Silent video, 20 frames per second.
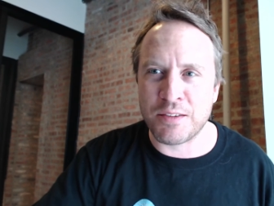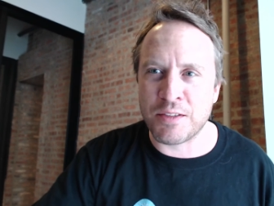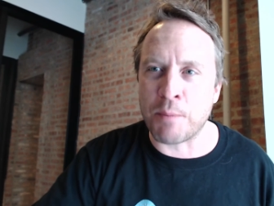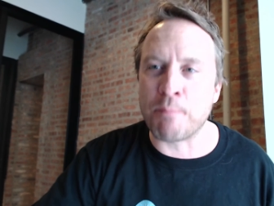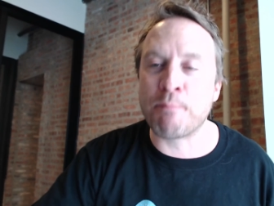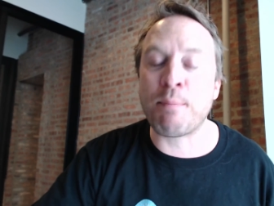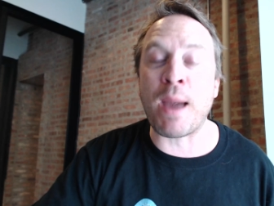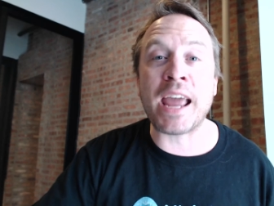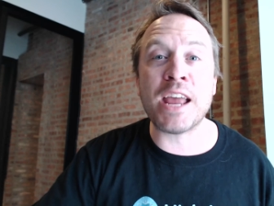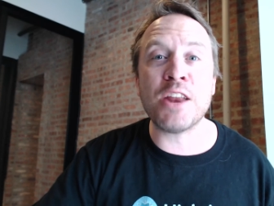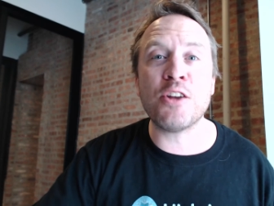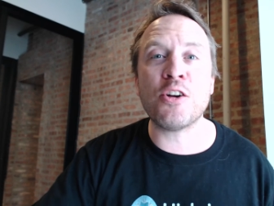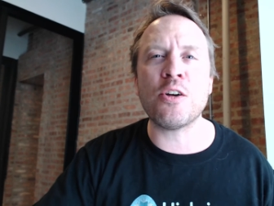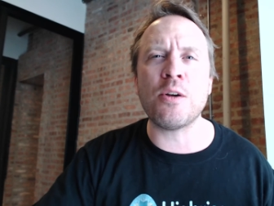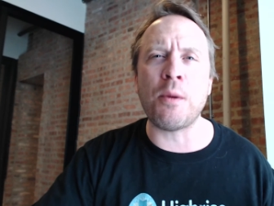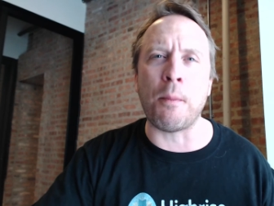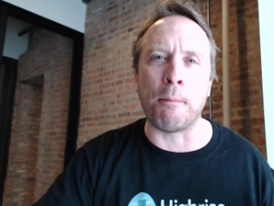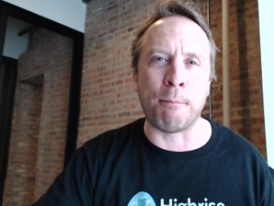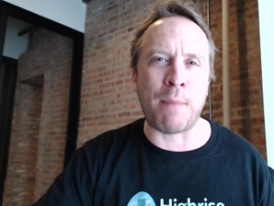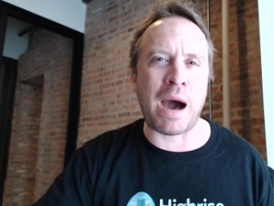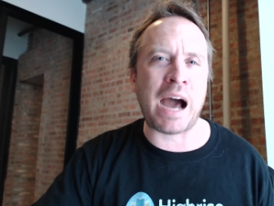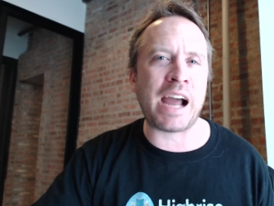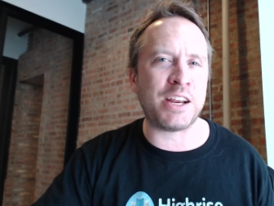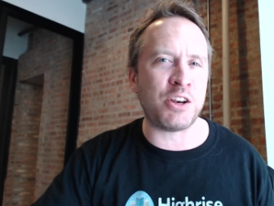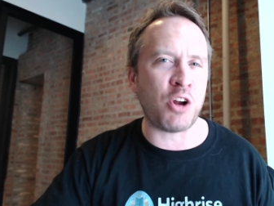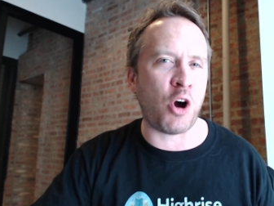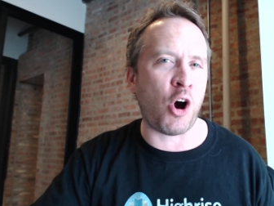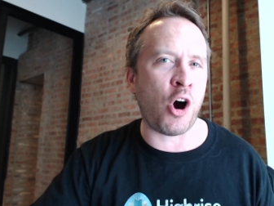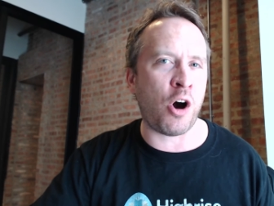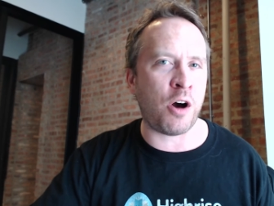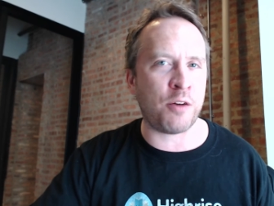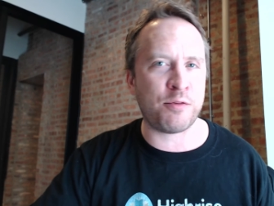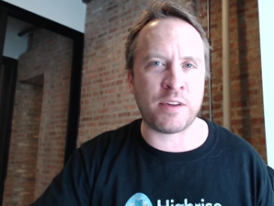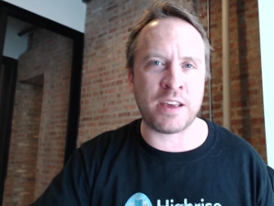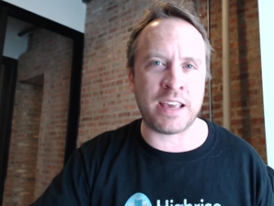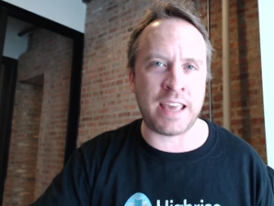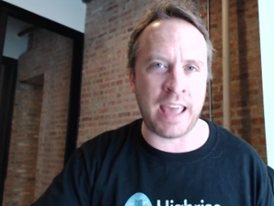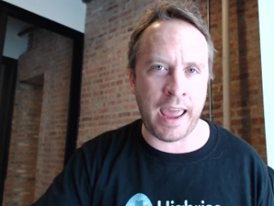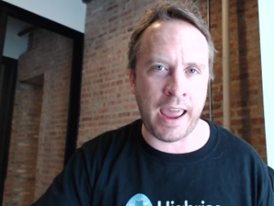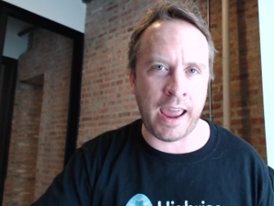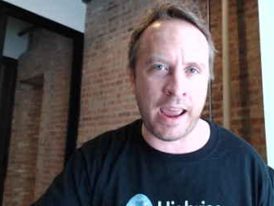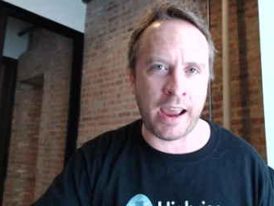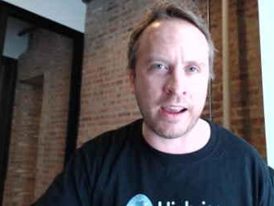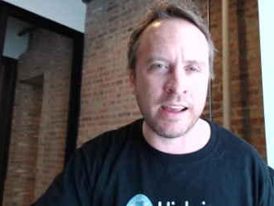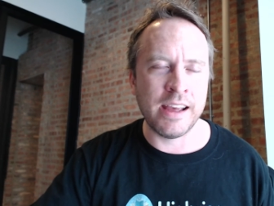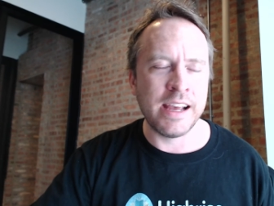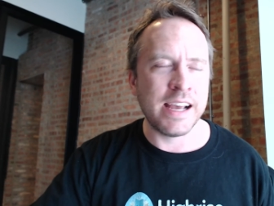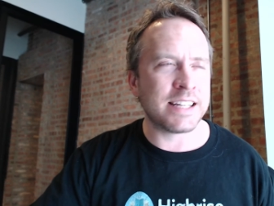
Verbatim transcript: the Baader Meinhof gang.